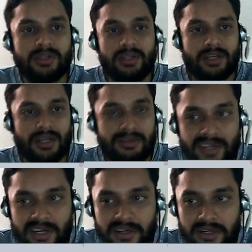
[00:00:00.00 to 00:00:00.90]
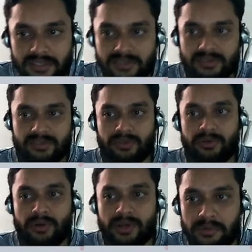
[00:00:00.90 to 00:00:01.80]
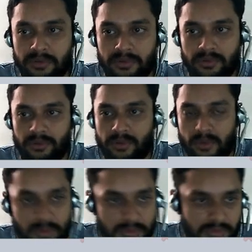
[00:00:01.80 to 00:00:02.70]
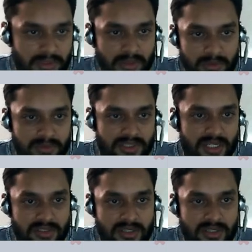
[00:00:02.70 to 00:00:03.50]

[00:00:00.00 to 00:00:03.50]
convert entities. You don't have to draw the whole sketch.